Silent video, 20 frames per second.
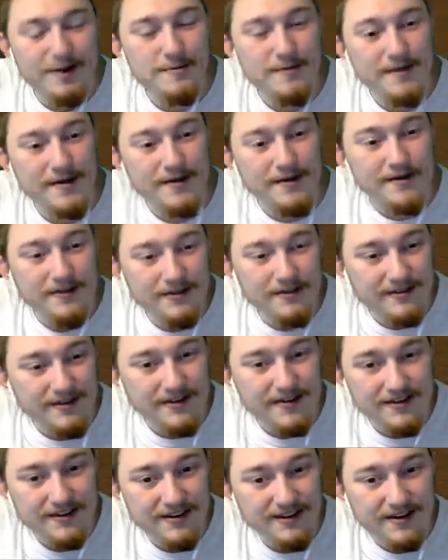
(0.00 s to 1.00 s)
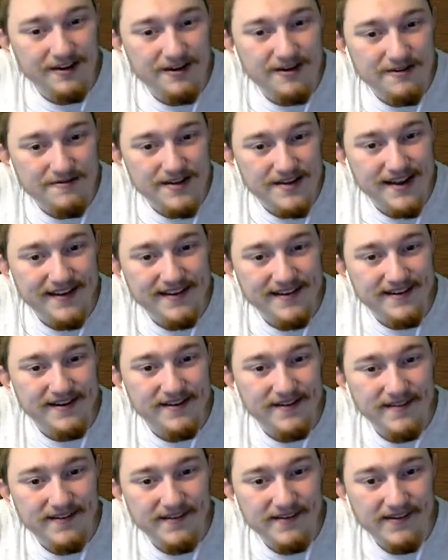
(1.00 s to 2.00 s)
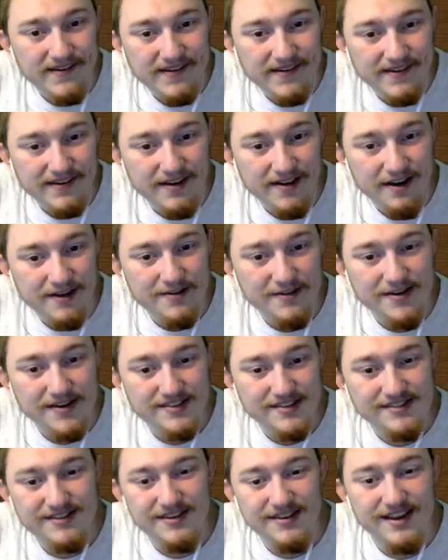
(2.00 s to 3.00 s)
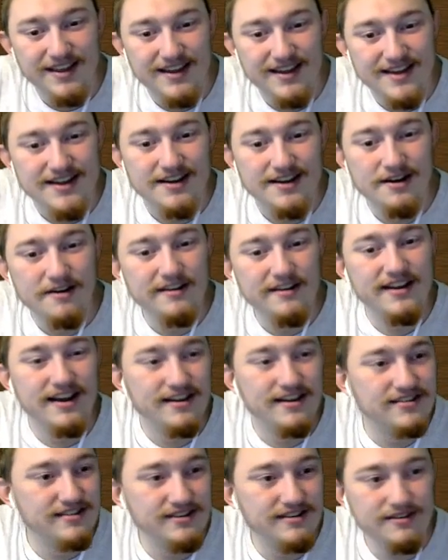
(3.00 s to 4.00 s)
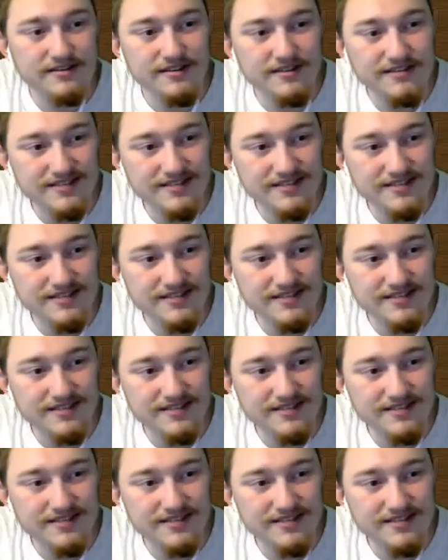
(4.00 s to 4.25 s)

boy, Hall of Honor. Oh man. Conquest King. Okay, so you